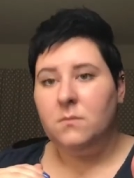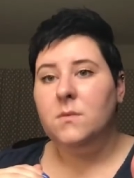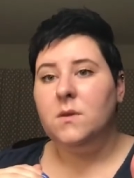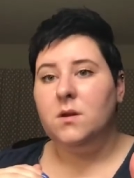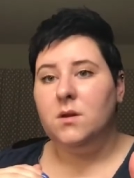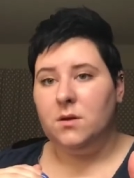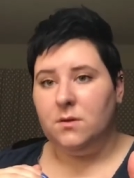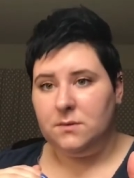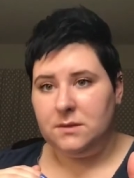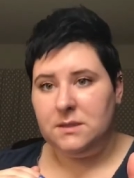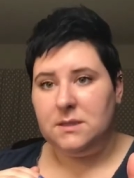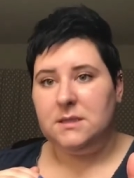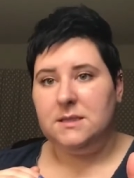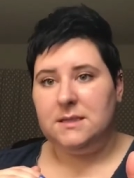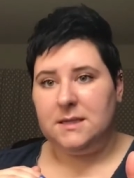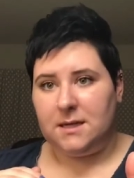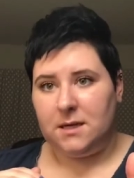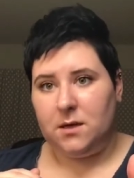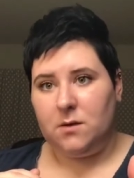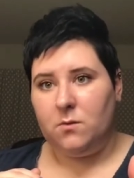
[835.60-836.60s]
use the
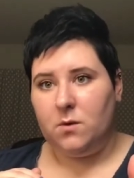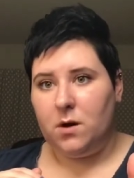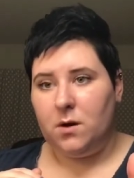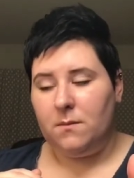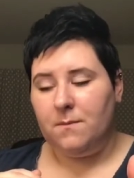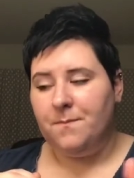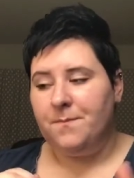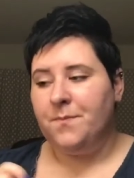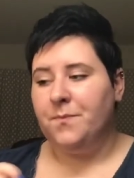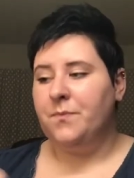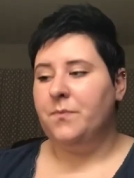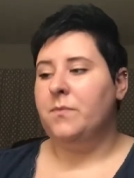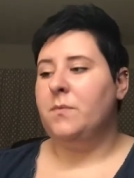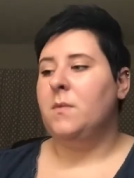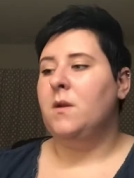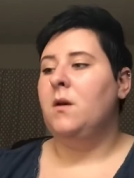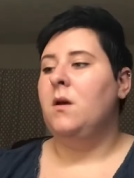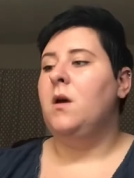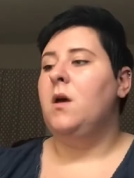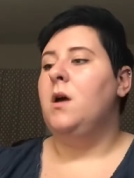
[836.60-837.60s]
sticky one.
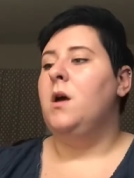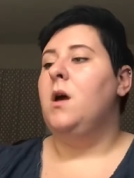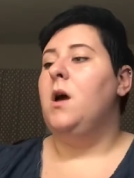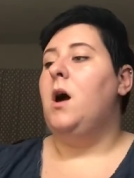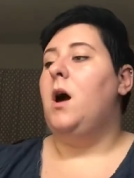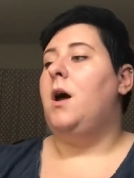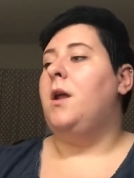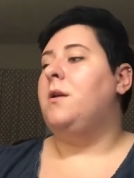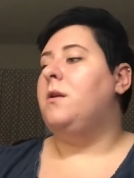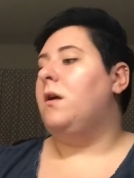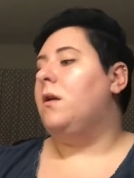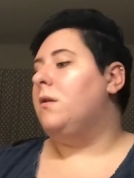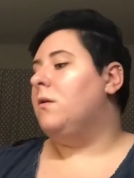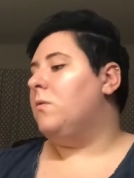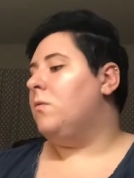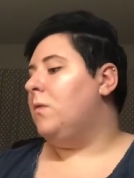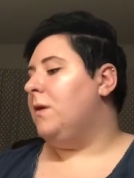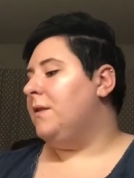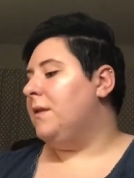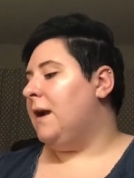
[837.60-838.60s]
Another
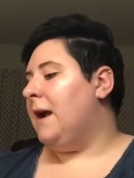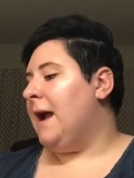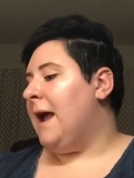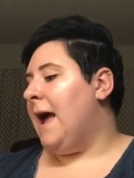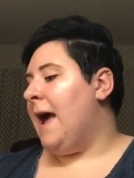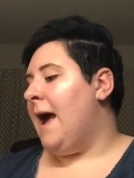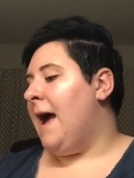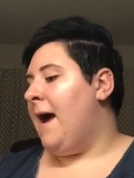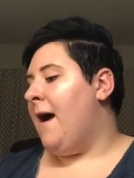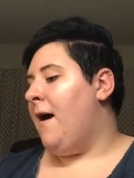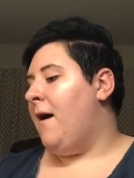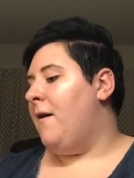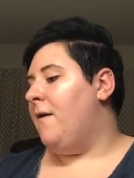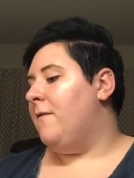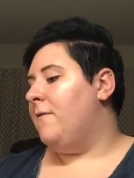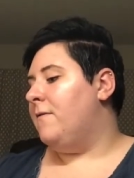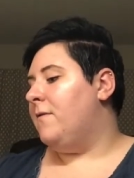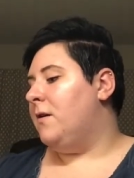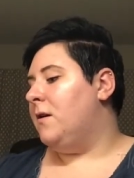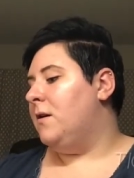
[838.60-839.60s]
one that I
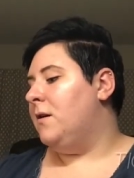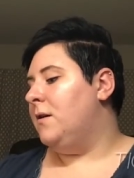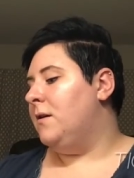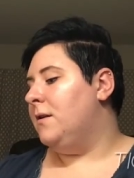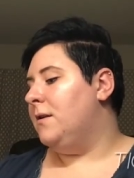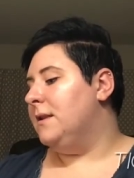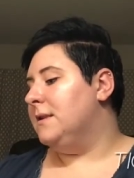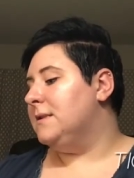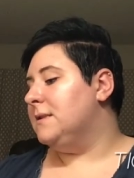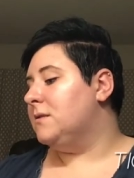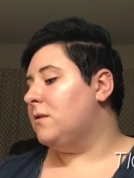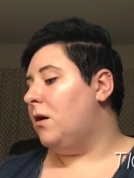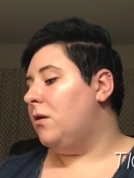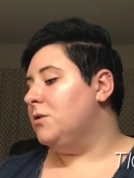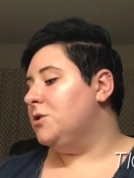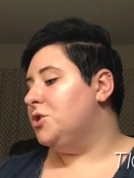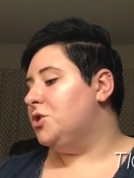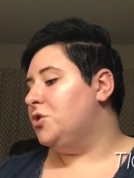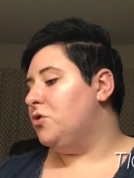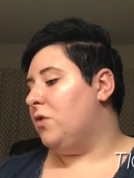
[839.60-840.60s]
have, this is
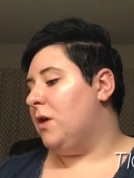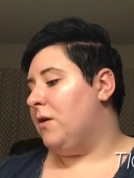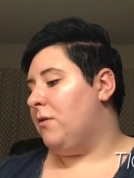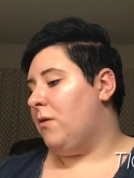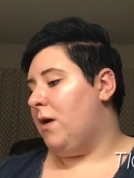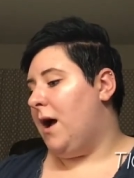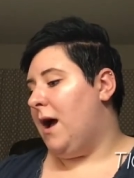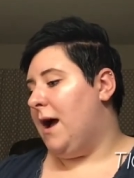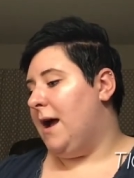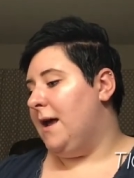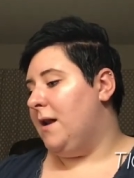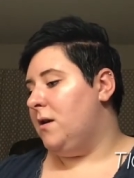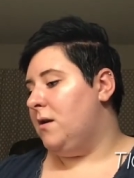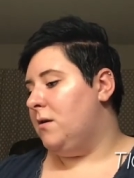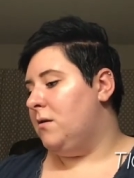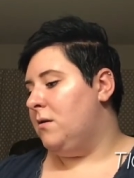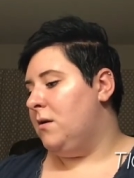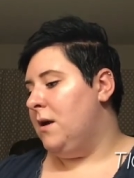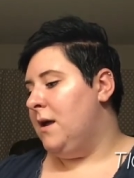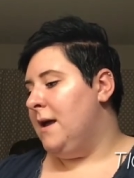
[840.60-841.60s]
called Joyride.
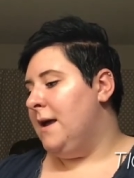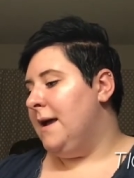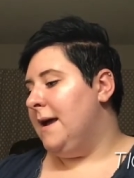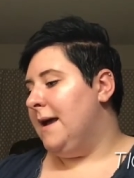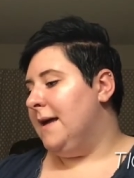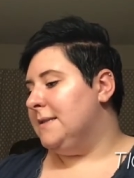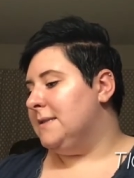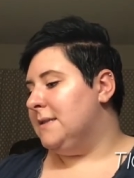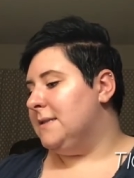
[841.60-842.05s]
It's a